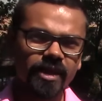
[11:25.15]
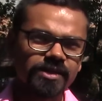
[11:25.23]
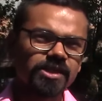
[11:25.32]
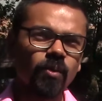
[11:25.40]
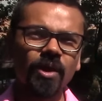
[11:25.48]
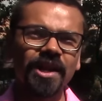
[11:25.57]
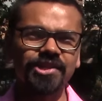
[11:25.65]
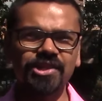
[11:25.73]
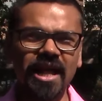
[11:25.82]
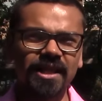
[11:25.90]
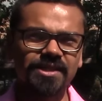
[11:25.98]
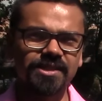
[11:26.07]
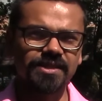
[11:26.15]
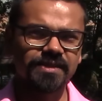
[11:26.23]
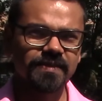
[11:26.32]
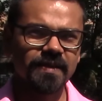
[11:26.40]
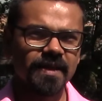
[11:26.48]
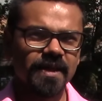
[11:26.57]
So what are
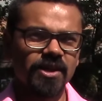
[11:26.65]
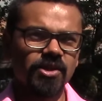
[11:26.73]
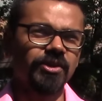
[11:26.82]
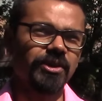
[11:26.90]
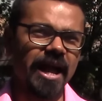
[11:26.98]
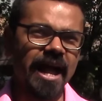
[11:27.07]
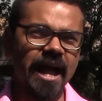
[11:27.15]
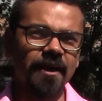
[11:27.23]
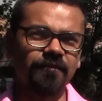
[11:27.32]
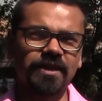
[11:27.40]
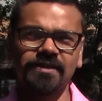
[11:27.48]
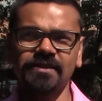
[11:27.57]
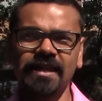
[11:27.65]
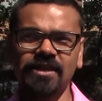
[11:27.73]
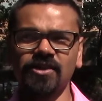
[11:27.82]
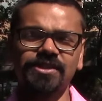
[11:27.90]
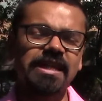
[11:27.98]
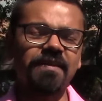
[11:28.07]
challenges? You could have things like
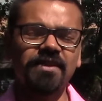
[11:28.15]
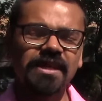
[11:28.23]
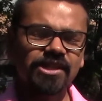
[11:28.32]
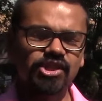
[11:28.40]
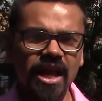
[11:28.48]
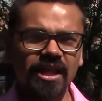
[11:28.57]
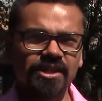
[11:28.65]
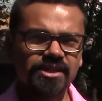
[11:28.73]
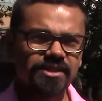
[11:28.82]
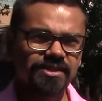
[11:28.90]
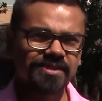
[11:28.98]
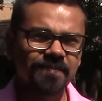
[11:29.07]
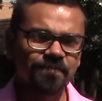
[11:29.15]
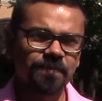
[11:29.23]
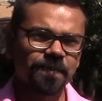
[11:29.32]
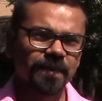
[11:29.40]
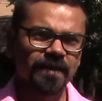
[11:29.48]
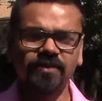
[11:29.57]
7-day challenges,
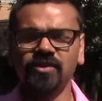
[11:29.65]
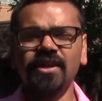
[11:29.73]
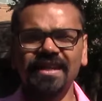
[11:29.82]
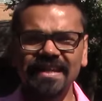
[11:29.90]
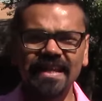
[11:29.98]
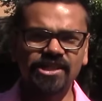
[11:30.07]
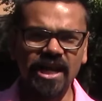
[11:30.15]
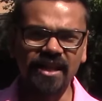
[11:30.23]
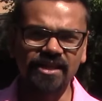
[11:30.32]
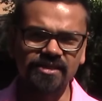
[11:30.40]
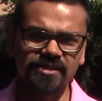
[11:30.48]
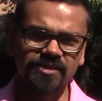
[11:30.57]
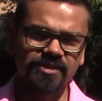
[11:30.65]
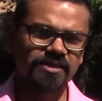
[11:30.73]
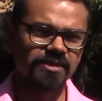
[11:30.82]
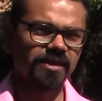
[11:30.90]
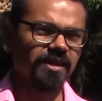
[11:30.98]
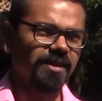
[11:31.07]
30-day challenges,
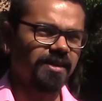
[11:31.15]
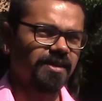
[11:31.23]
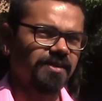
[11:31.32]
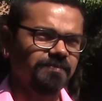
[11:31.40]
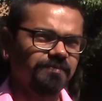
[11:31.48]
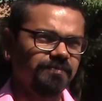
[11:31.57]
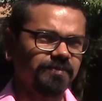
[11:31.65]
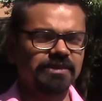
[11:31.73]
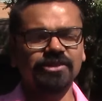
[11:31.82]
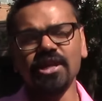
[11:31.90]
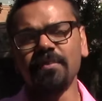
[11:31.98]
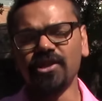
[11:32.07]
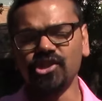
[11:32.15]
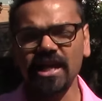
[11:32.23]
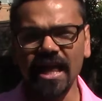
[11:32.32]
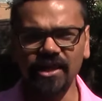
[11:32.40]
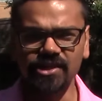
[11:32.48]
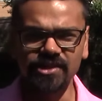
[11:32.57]
3-month
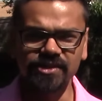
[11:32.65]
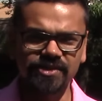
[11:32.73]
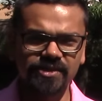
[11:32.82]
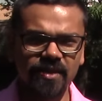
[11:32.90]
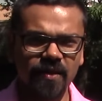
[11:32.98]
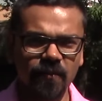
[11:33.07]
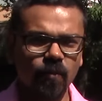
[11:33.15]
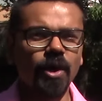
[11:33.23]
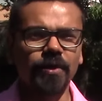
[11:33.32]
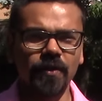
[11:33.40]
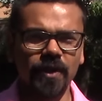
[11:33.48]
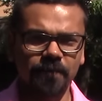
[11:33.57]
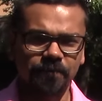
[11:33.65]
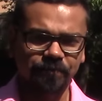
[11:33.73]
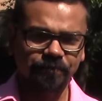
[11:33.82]
challenges, whatnot.